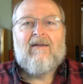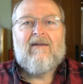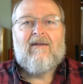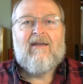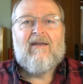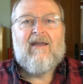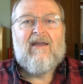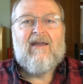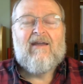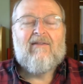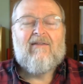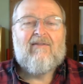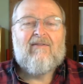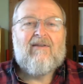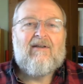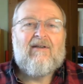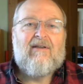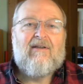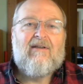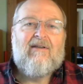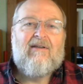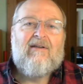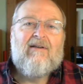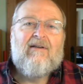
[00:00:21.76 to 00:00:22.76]
and
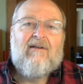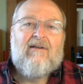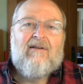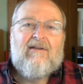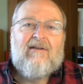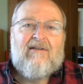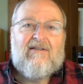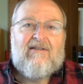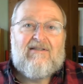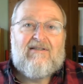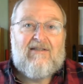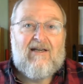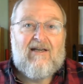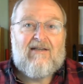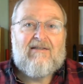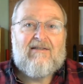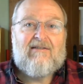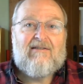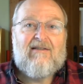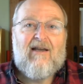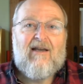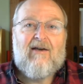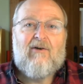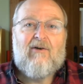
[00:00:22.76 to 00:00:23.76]
the sun
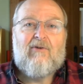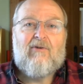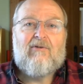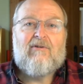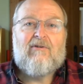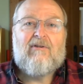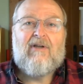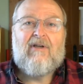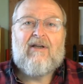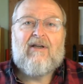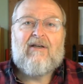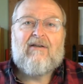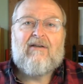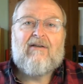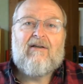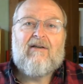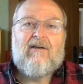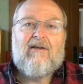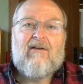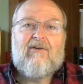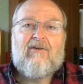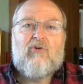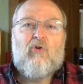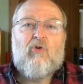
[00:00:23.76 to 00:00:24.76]
is out and
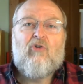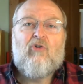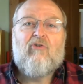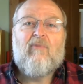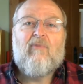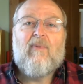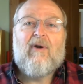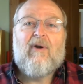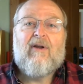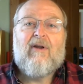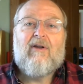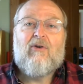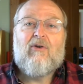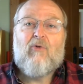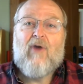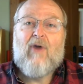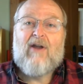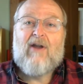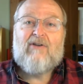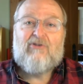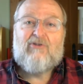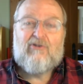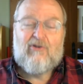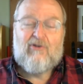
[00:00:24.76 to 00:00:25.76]
uh, two of my
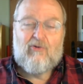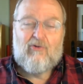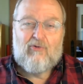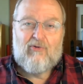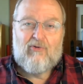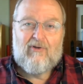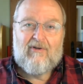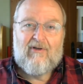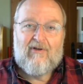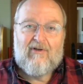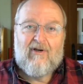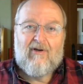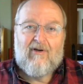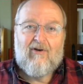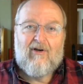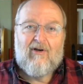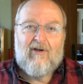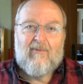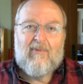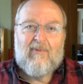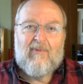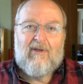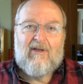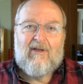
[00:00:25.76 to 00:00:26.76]
grandchildren are going
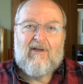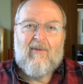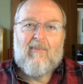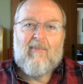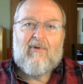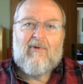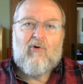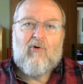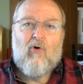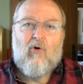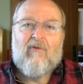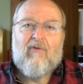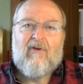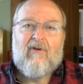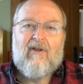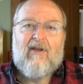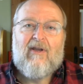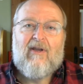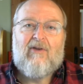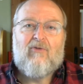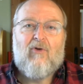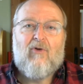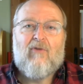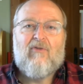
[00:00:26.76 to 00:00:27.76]
to be coming over
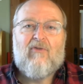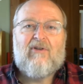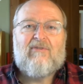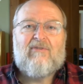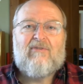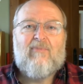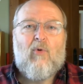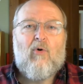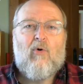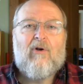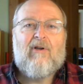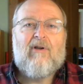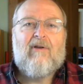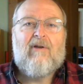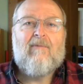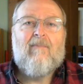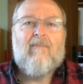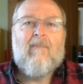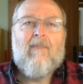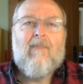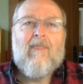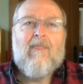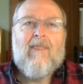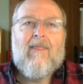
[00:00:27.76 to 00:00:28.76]
later on this morning.
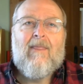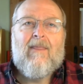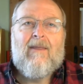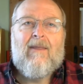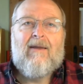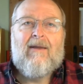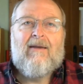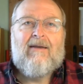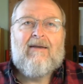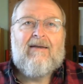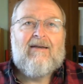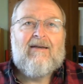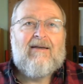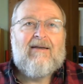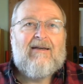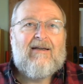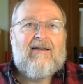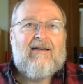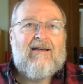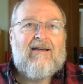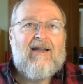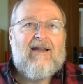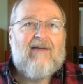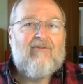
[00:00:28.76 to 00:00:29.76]

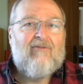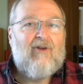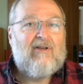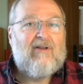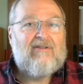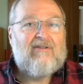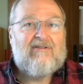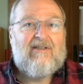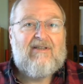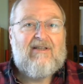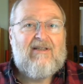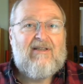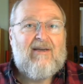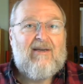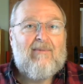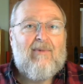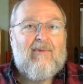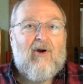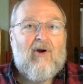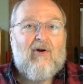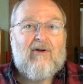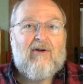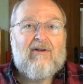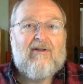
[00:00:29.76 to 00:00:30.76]
And I've not seen them
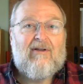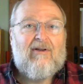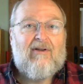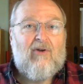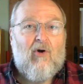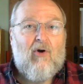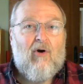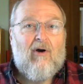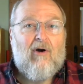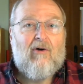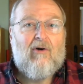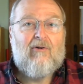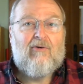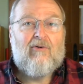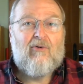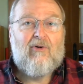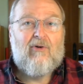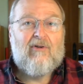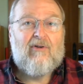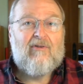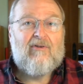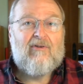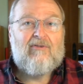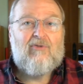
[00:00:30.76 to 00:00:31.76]
hardly at all
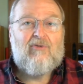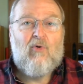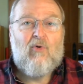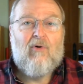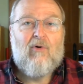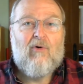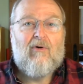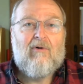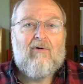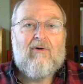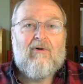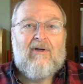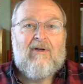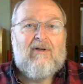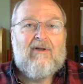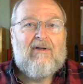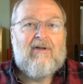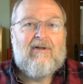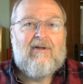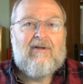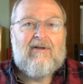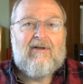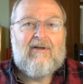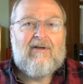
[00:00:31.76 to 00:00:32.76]
during this whole
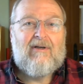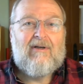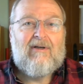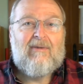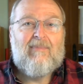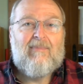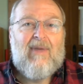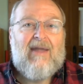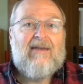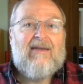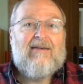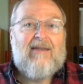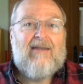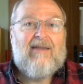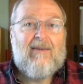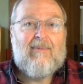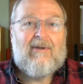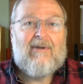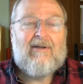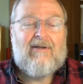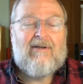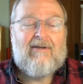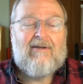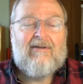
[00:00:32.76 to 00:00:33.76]
uh,
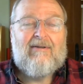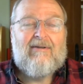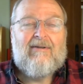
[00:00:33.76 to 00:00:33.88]
pandemic.